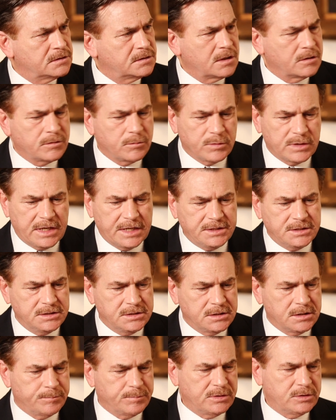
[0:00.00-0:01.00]
So the
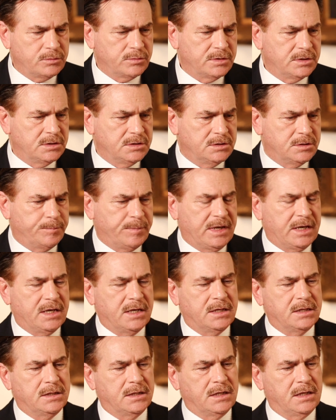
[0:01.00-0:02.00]
relationship between
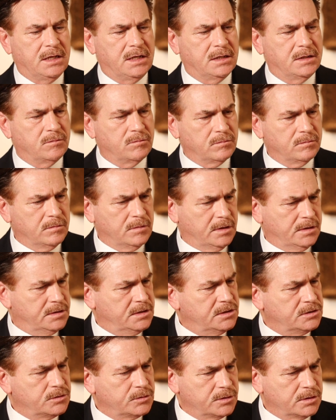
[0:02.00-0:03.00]
Japan and
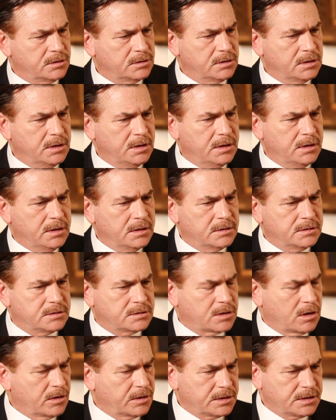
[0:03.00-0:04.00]
Israel
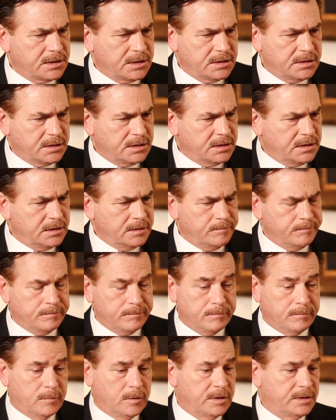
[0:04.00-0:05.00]
started in,
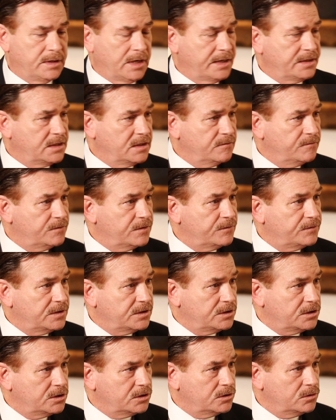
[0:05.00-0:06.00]
what,
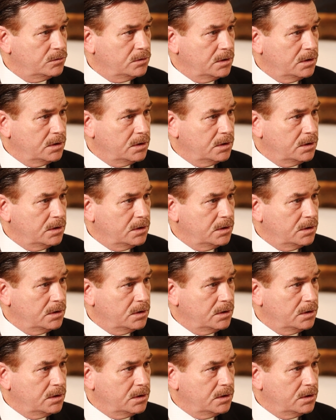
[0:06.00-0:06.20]
1952?